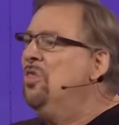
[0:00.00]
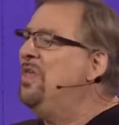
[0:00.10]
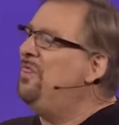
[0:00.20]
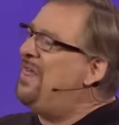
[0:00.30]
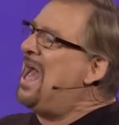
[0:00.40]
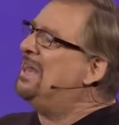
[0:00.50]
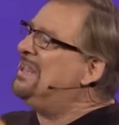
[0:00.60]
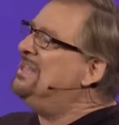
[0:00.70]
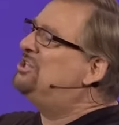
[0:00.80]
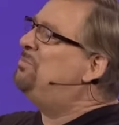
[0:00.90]
then that
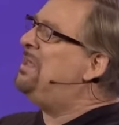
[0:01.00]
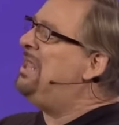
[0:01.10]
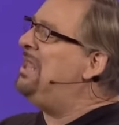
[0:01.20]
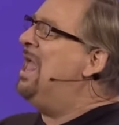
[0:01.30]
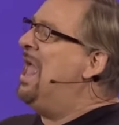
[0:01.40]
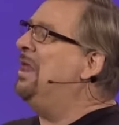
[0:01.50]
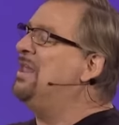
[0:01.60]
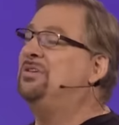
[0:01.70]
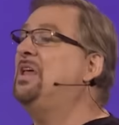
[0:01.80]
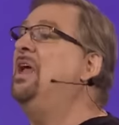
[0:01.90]
is me,
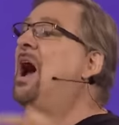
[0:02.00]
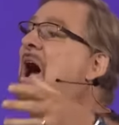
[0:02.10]
and they say,